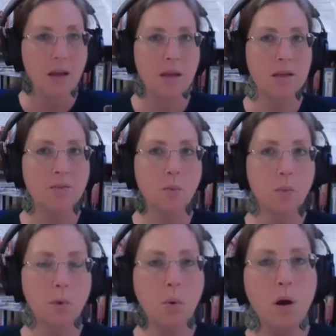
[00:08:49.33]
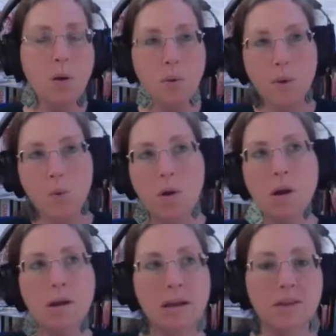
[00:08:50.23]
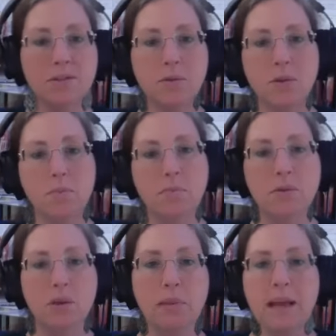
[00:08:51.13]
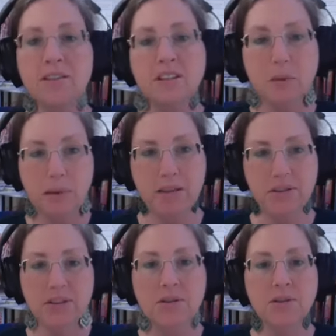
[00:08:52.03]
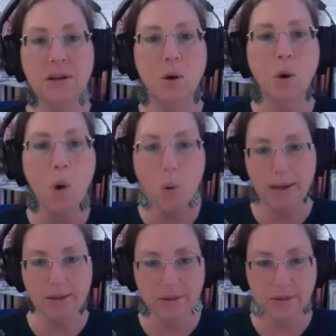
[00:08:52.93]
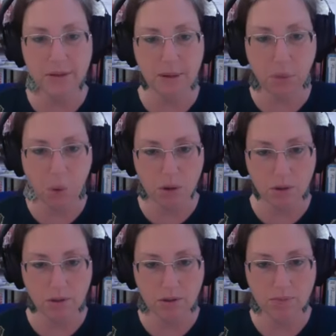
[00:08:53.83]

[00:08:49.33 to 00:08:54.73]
Is what we want is the basic pieces that are always important.